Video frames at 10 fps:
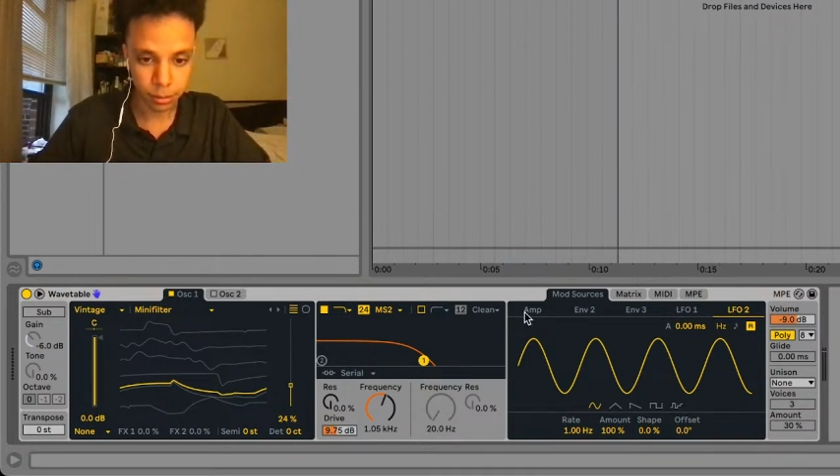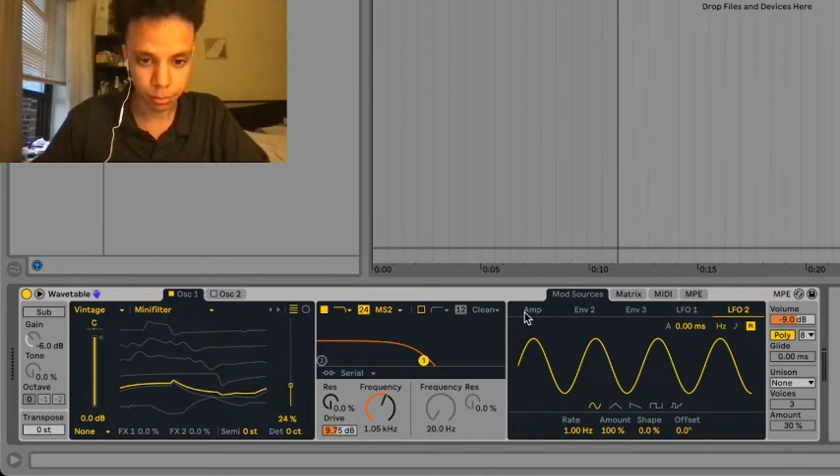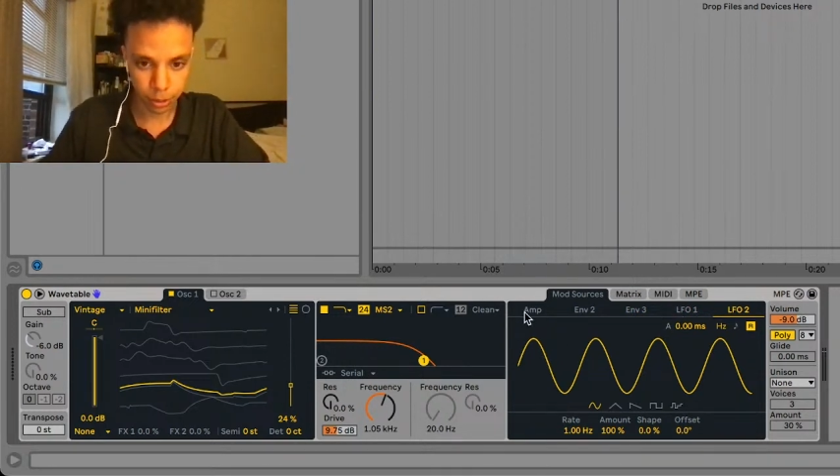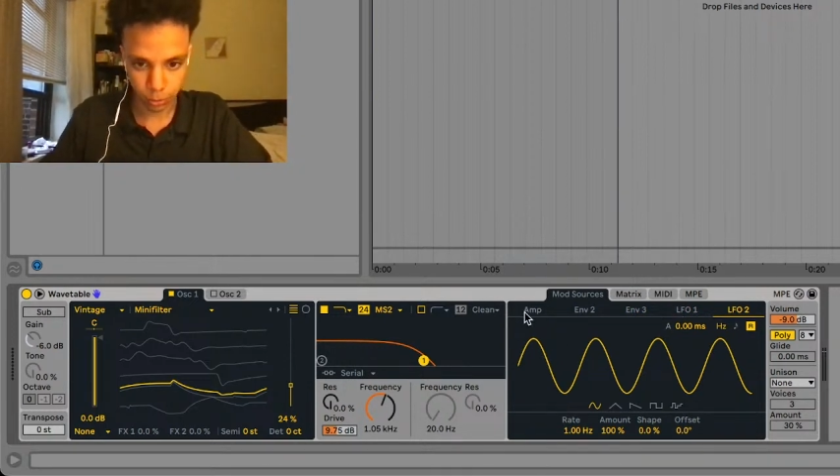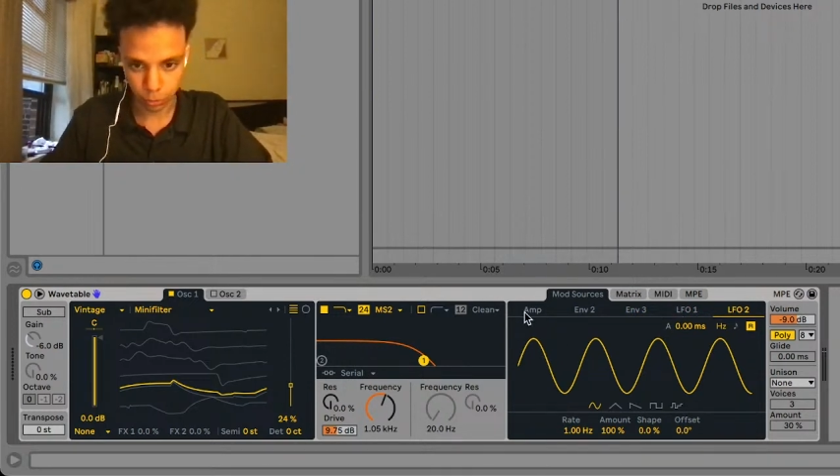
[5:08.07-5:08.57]

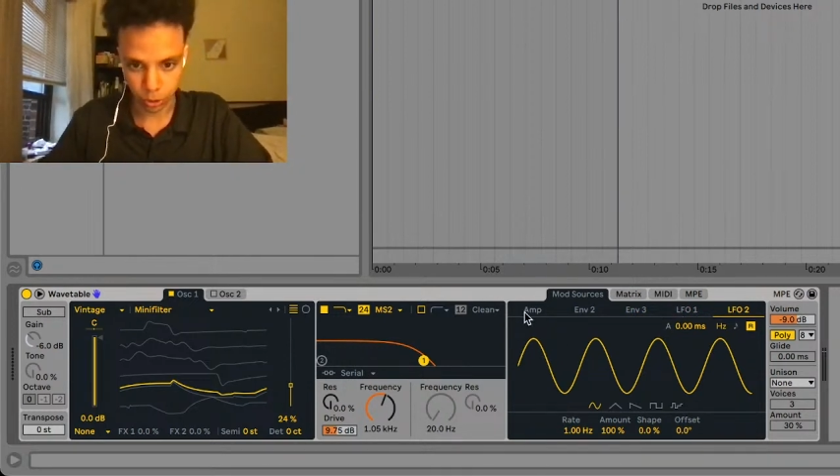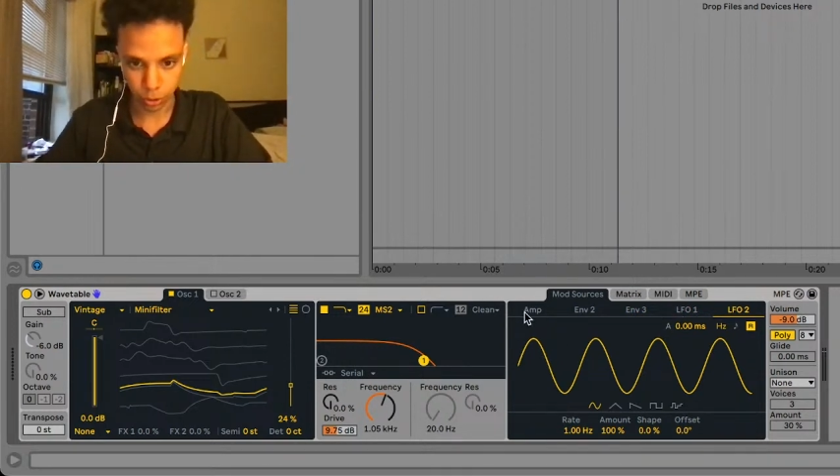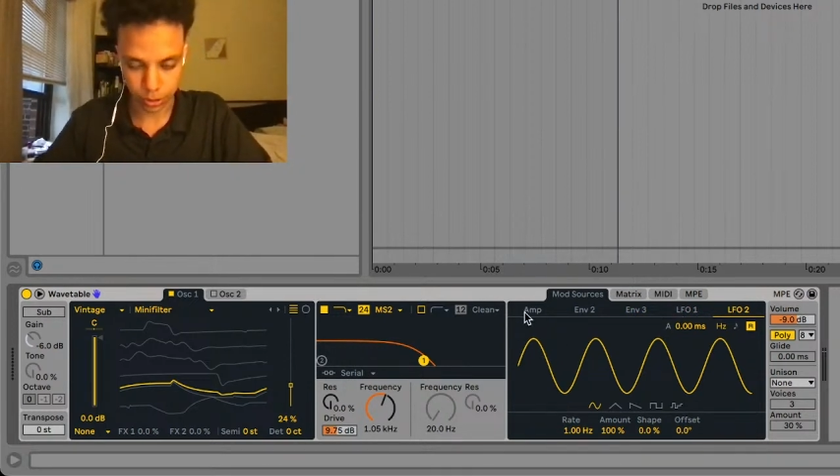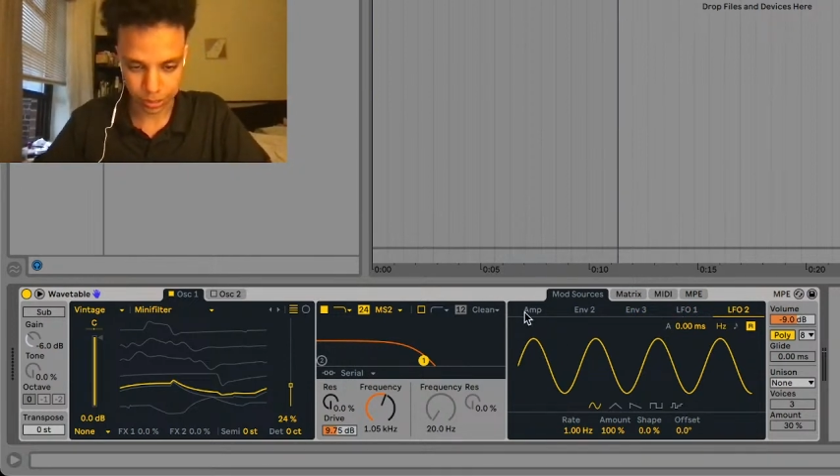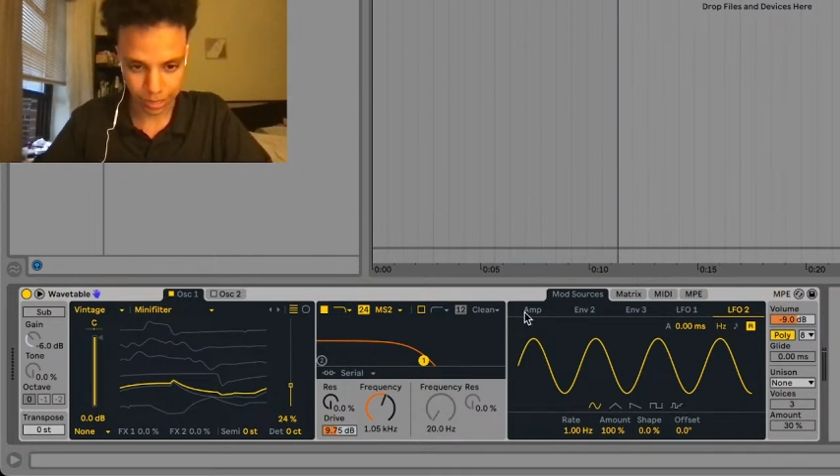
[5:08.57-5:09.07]
but we'll
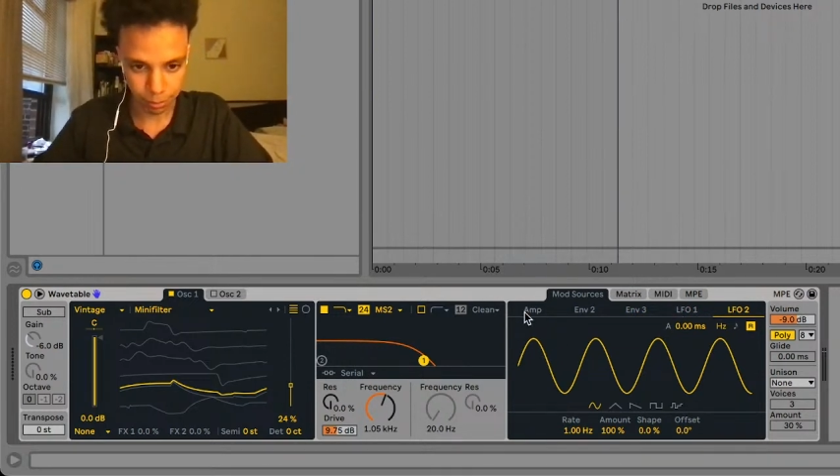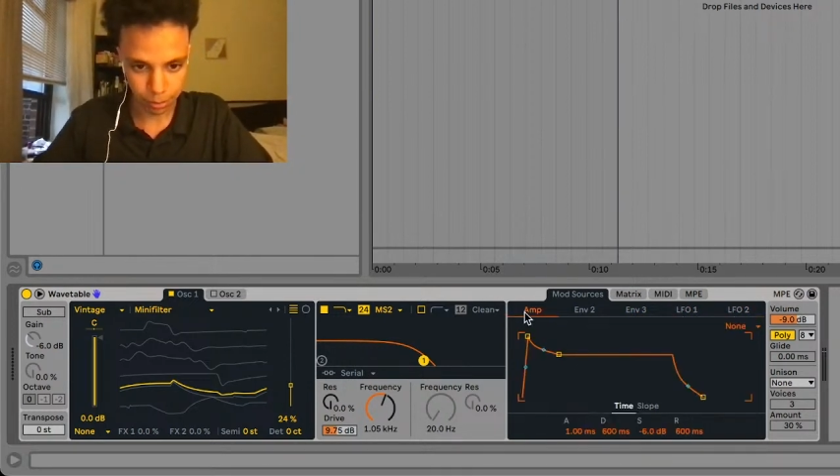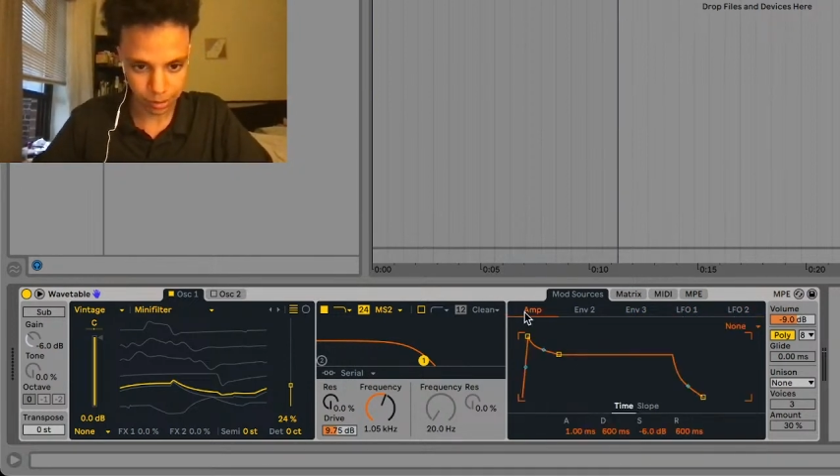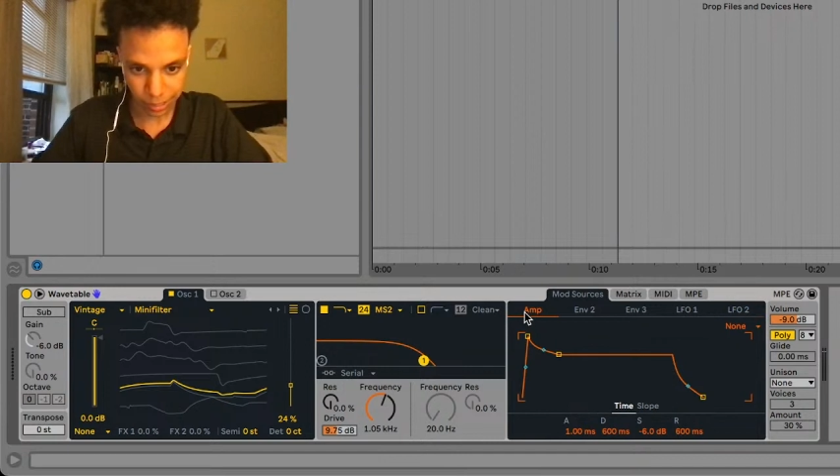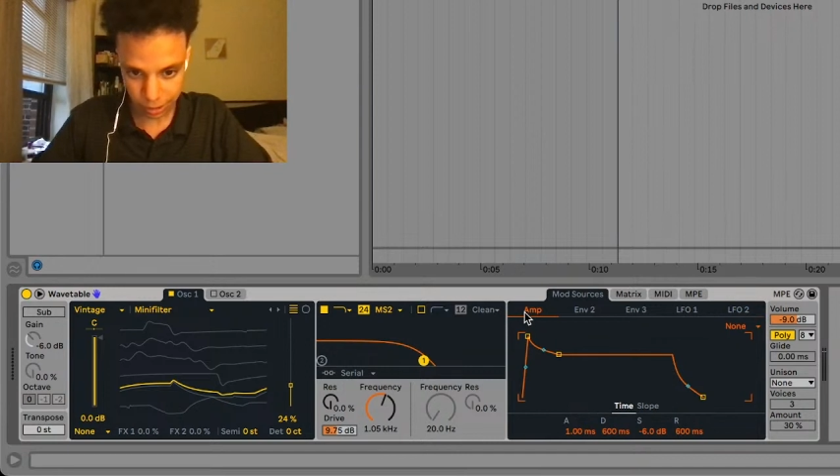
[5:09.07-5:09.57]
go into that a
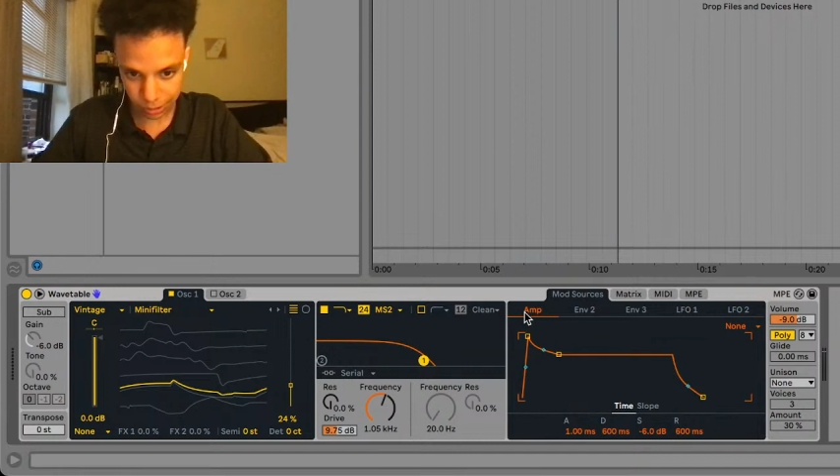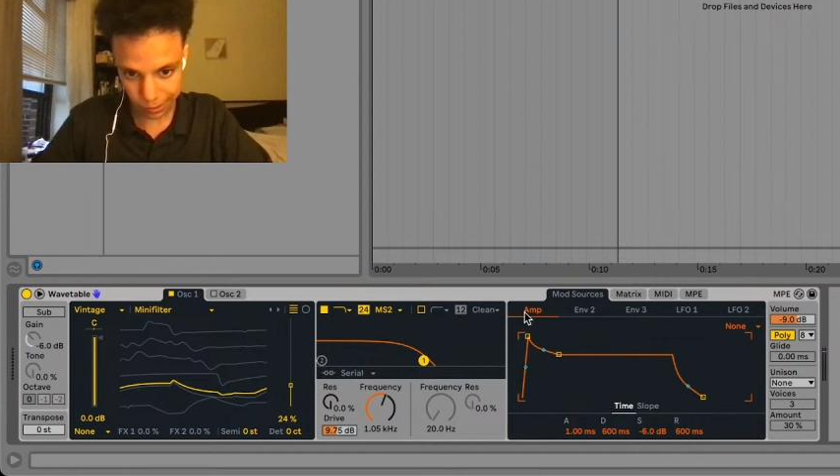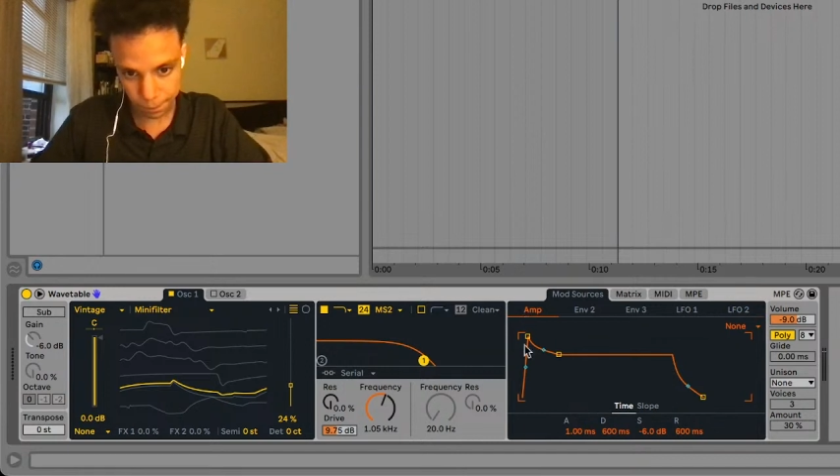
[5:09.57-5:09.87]
bit later.